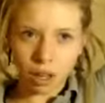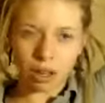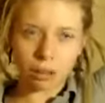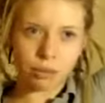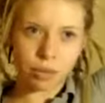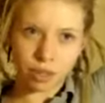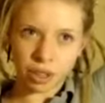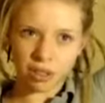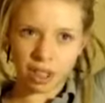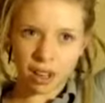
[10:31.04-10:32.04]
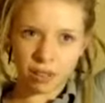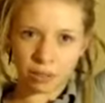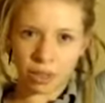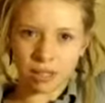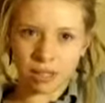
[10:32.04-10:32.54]
So I don't really have
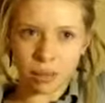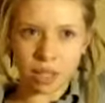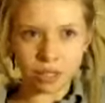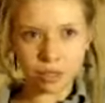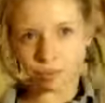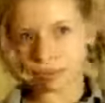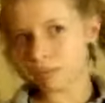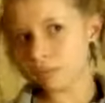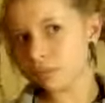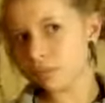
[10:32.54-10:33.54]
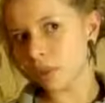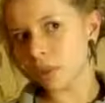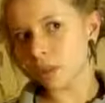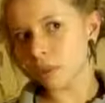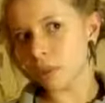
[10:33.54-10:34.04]
them down that much.
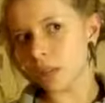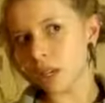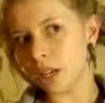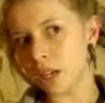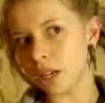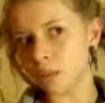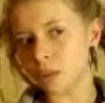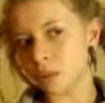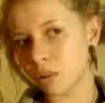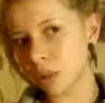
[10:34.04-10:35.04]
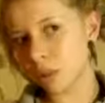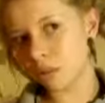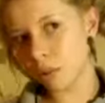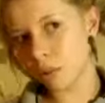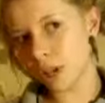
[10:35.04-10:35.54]
But yeah, twist
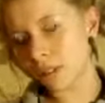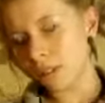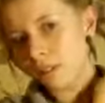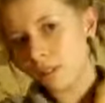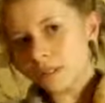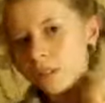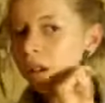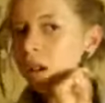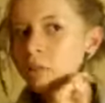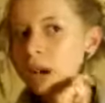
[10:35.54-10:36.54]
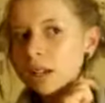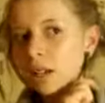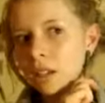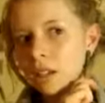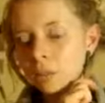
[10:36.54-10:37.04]
and rip method, back
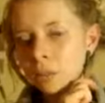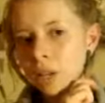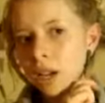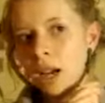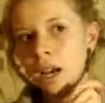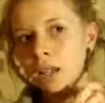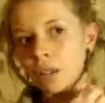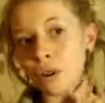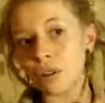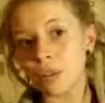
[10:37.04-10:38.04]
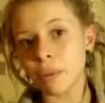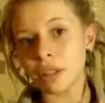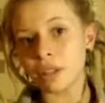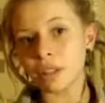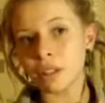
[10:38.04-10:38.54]
comb, and crochet
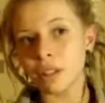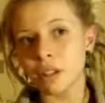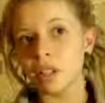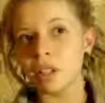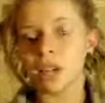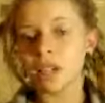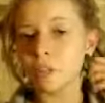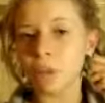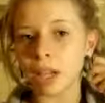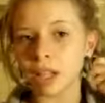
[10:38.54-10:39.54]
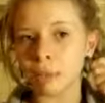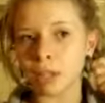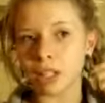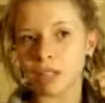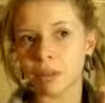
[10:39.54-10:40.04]
method. You can just back comb
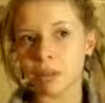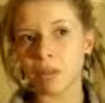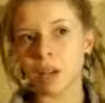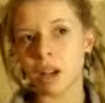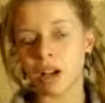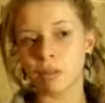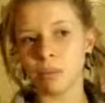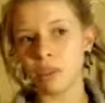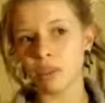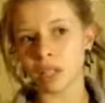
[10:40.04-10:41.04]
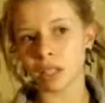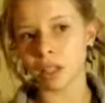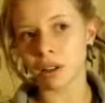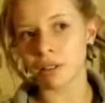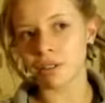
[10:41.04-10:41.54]
and leave them, not
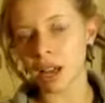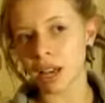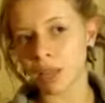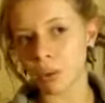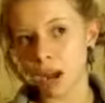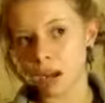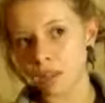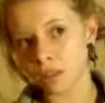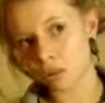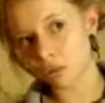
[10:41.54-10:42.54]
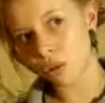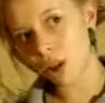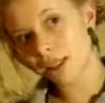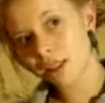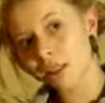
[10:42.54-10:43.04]
necessary for any wax or
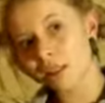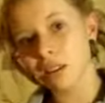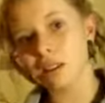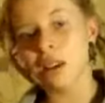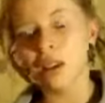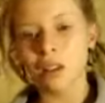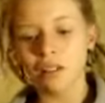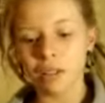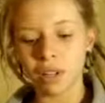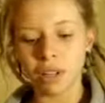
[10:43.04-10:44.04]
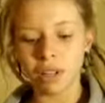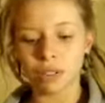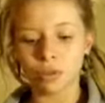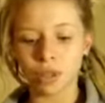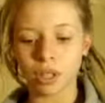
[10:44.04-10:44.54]
anything. Really,
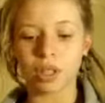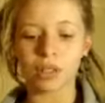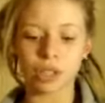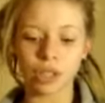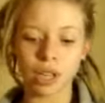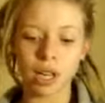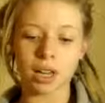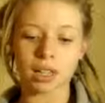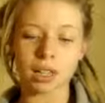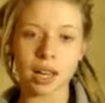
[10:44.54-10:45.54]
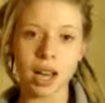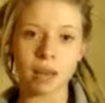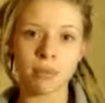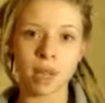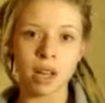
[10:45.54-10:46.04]
it's all a load of shit and a
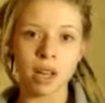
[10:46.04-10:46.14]
scam.